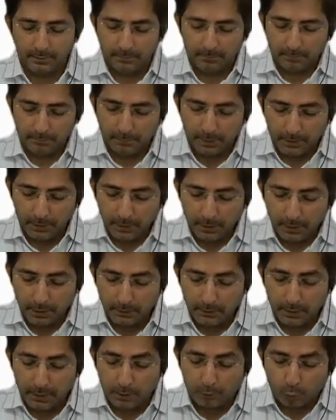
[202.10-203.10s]
But here
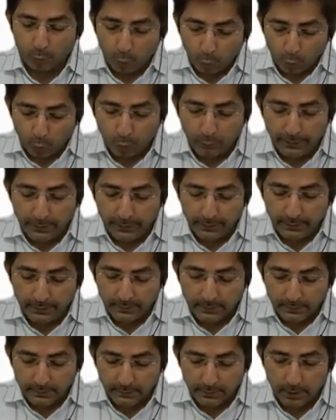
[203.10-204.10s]
there are two
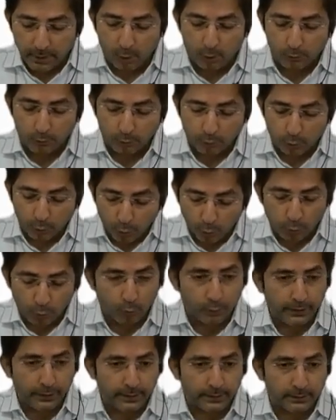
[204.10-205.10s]
Ds, here also
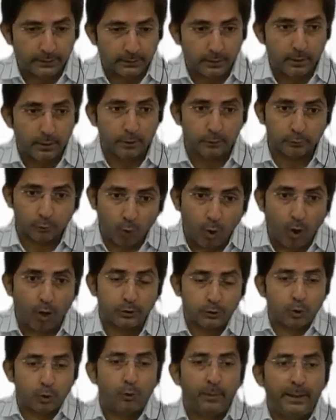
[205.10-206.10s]
two Ds. So all
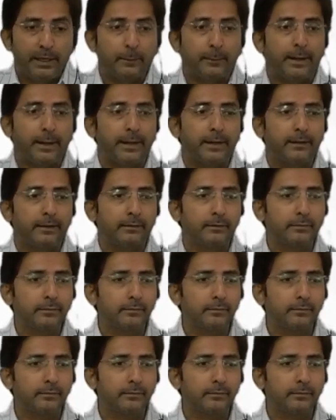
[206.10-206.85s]
should be dependent.